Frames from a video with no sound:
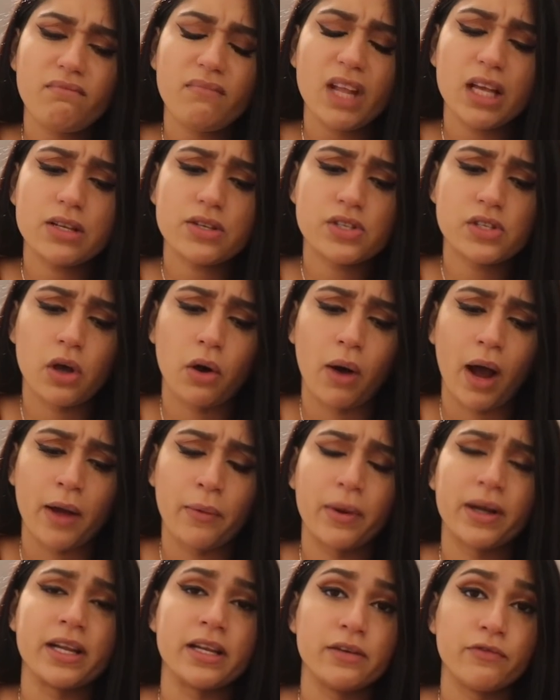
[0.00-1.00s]
So I
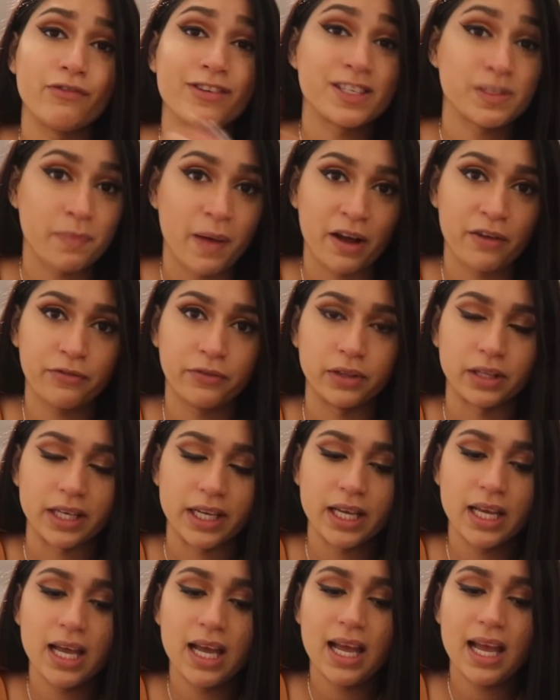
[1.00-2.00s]
went in
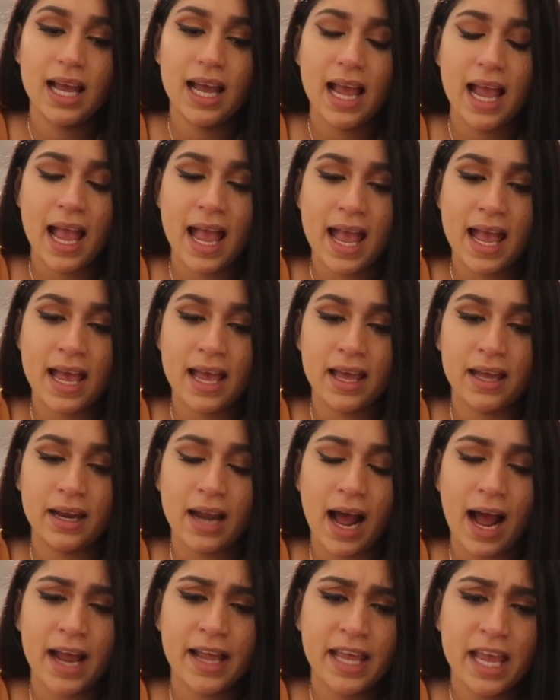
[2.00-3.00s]
respectfully, and
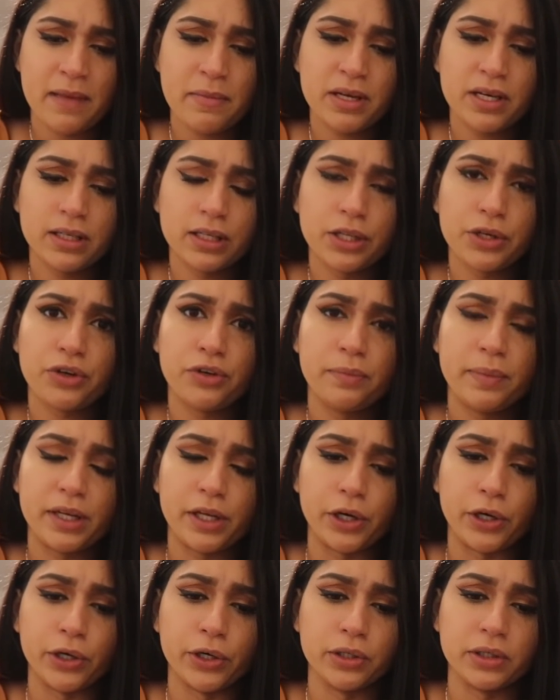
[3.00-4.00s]
I came in a little
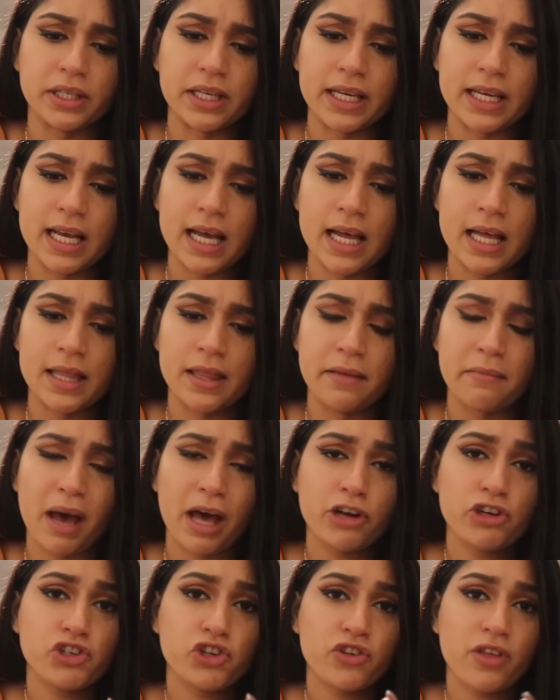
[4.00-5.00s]
bit early, and the
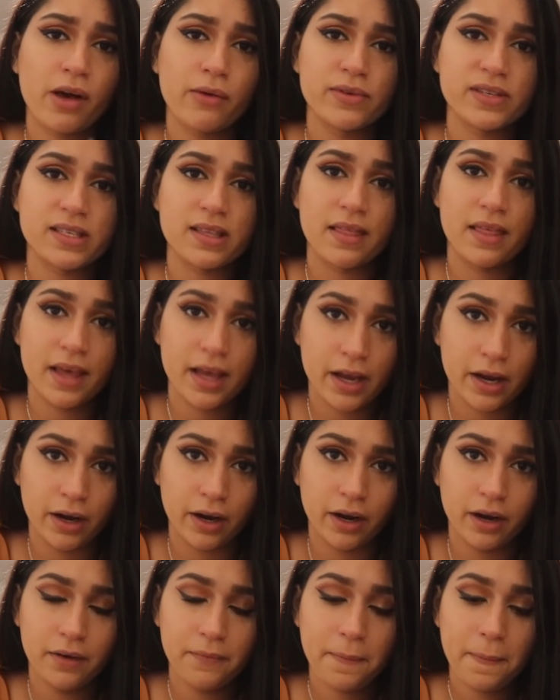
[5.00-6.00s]
manager that was
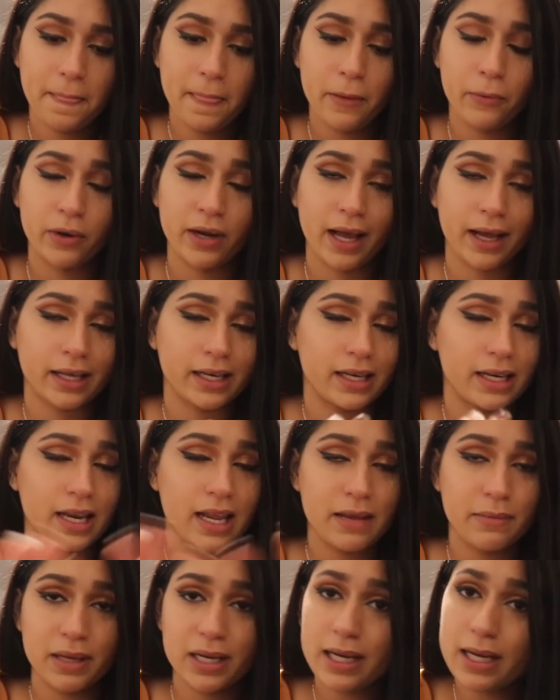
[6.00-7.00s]
there, we're not going to
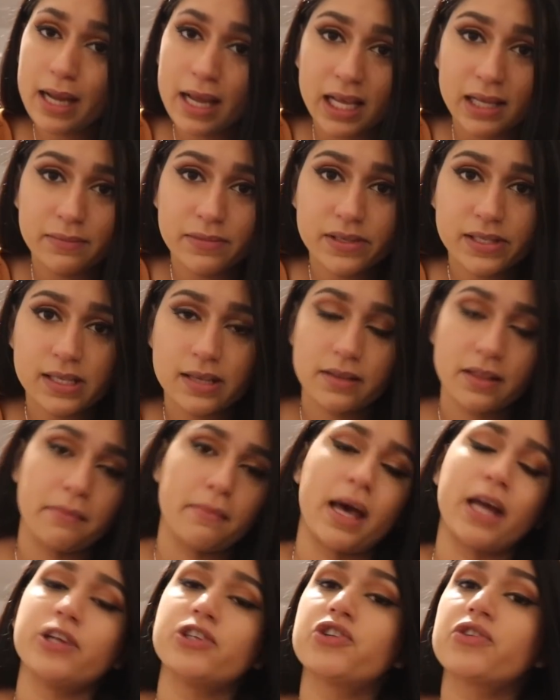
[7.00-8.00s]
name any names, the
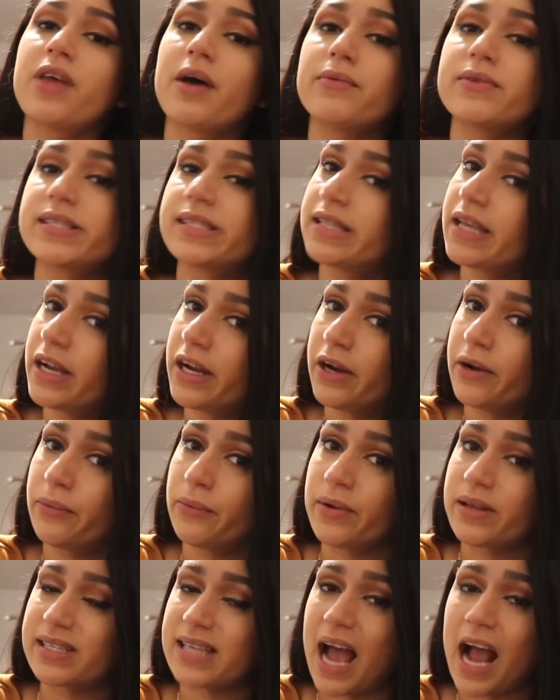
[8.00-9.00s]
manager that was there
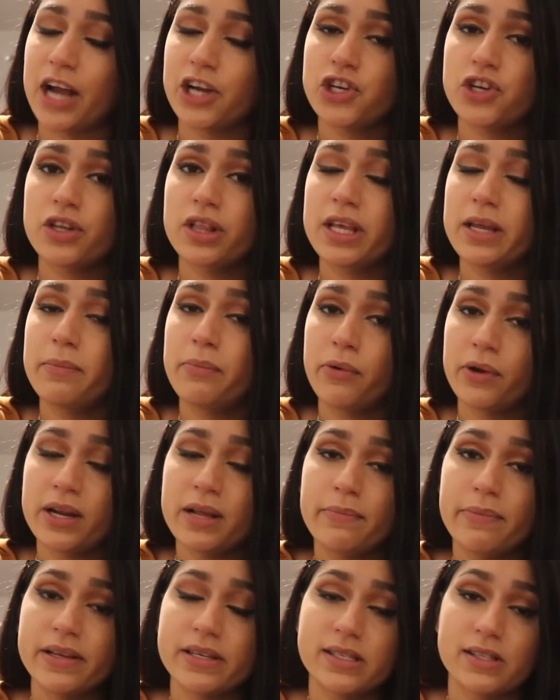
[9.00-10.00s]
was actually
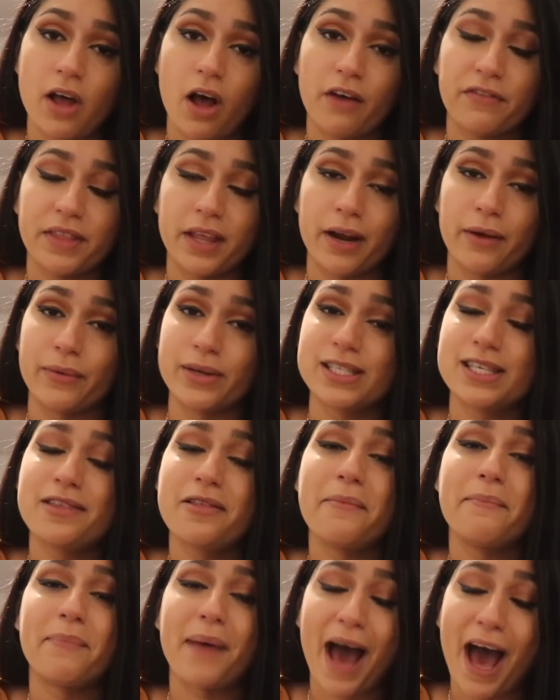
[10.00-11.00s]
pretty pissed off that I went to
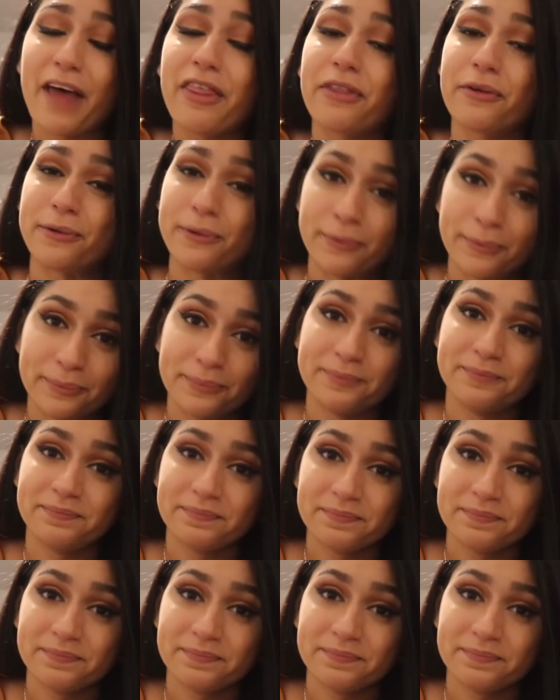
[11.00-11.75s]
the bathroom.